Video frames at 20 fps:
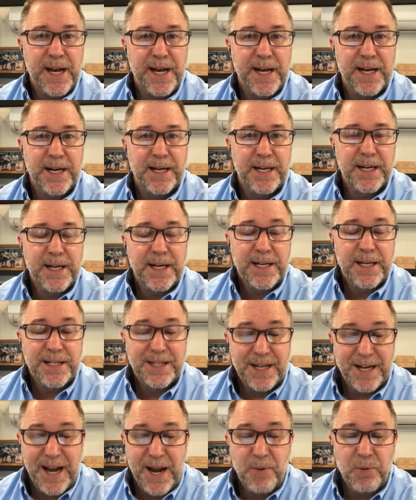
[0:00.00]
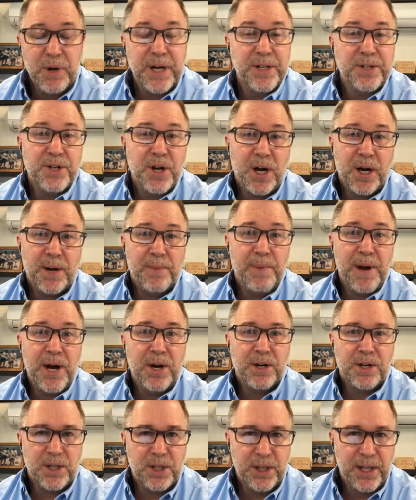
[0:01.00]
And today we're going to talk
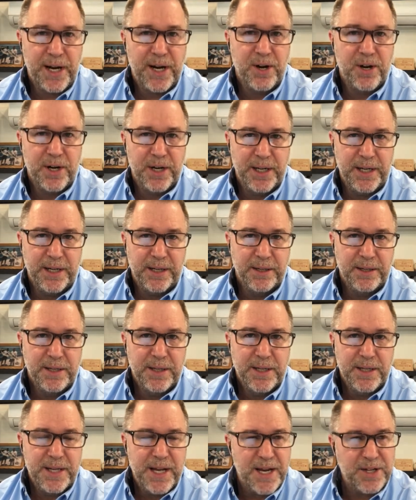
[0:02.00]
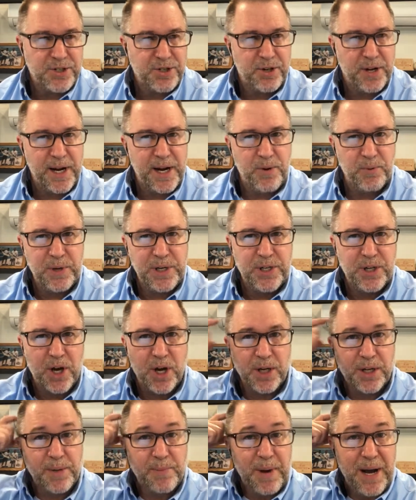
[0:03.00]
about clarity. Yesterday we
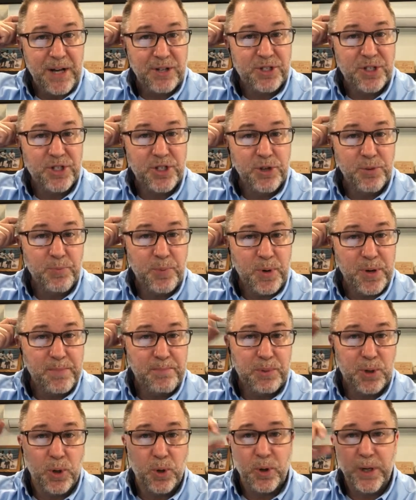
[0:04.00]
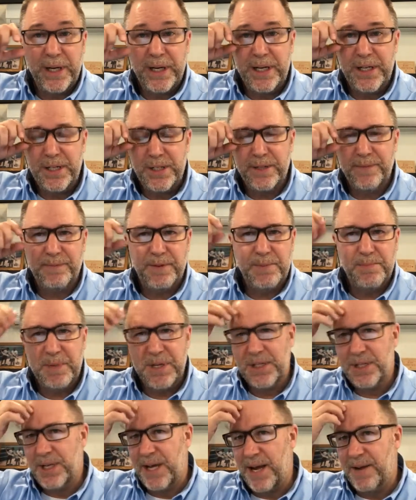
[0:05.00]
talked about super employees. If you
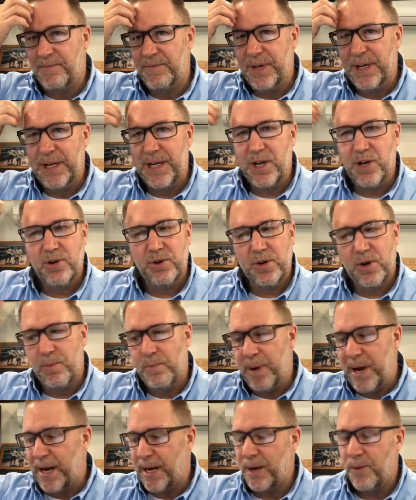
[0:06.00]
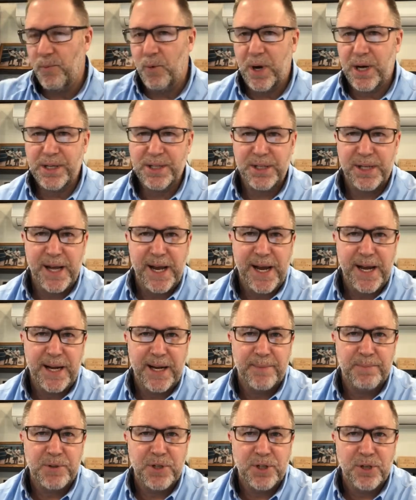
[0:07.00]
missed that video, go back and watch that,
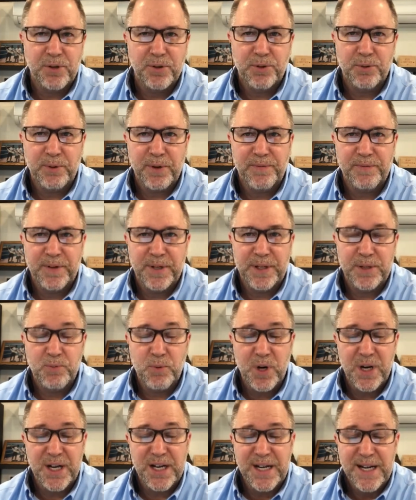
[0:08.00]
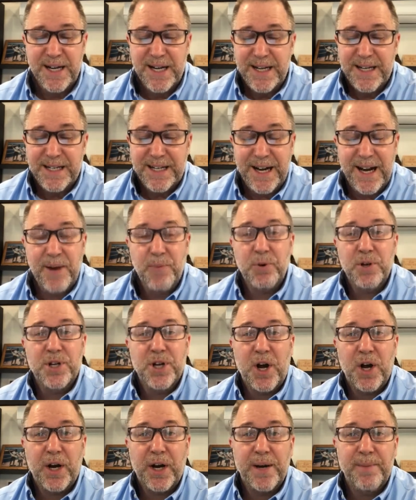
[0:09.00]
episode 351. Today we're
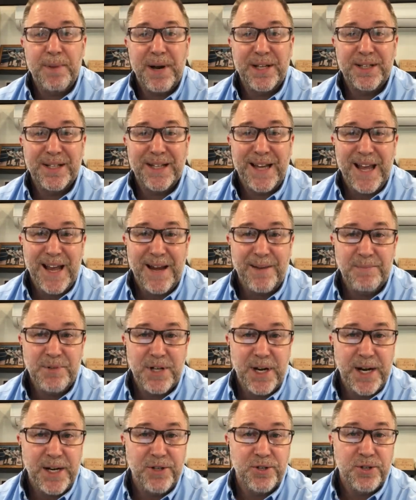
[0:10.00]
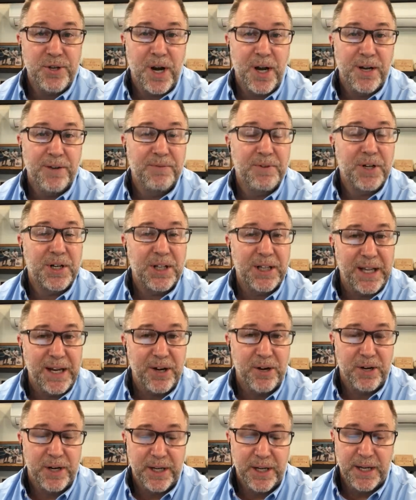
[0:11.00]
talking about the game changer of
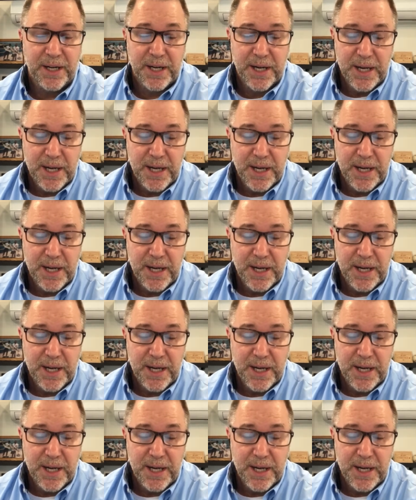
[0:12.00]
clarity.